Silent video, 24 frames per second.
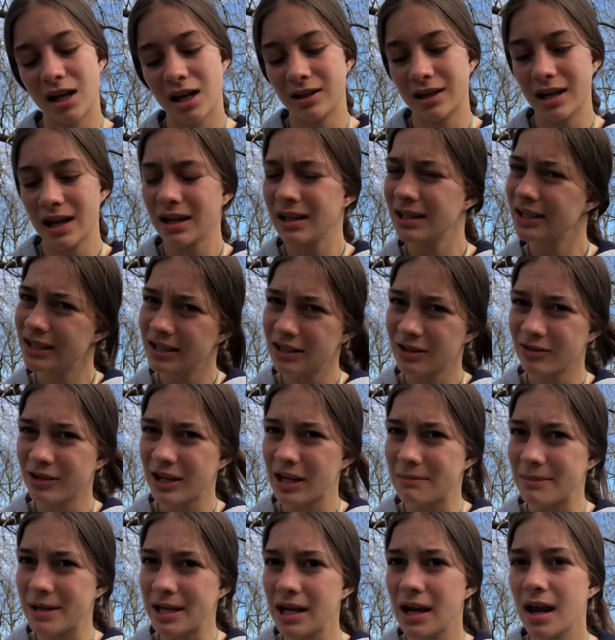okay, you know what I
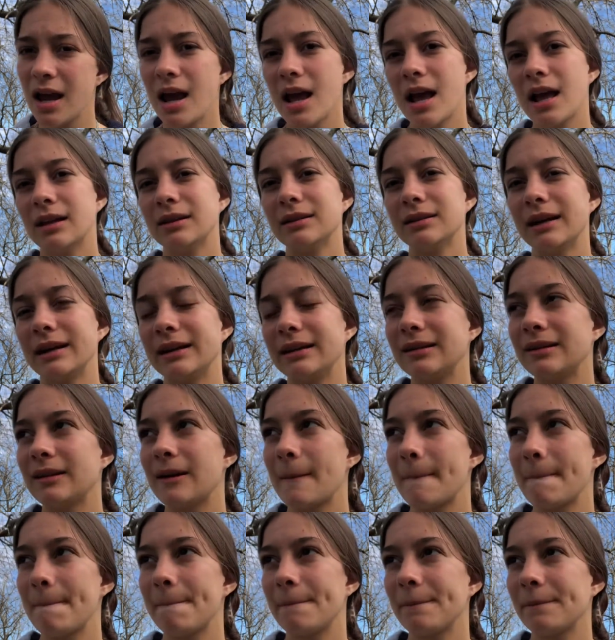mean? Like,
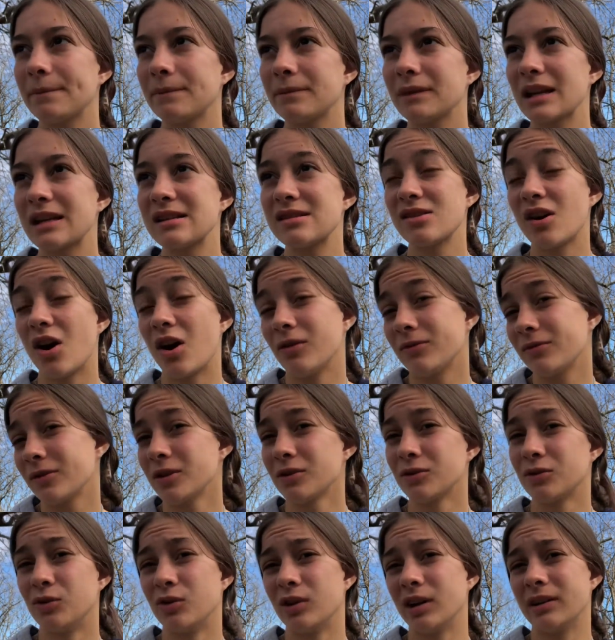it's all for the
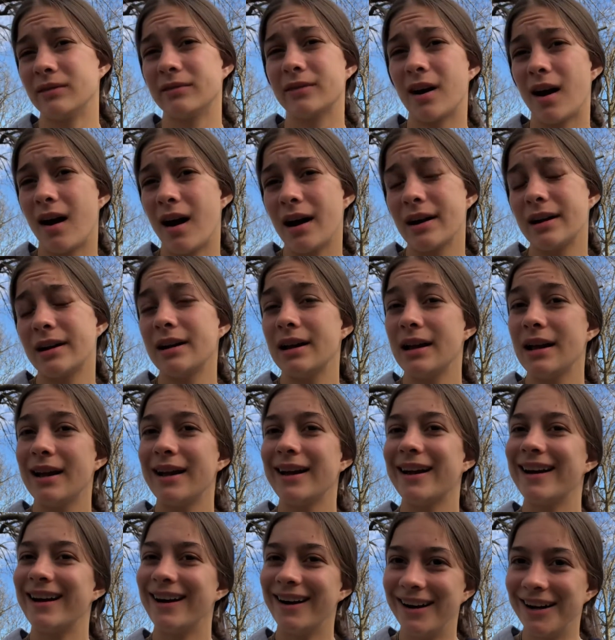glory of God.
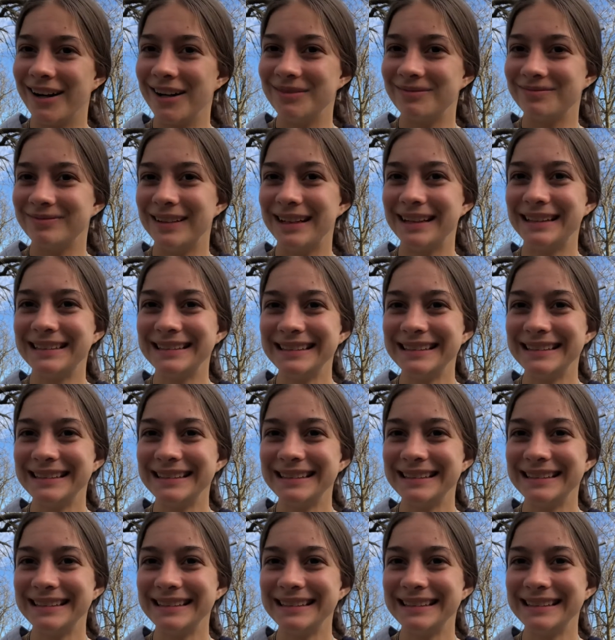Um,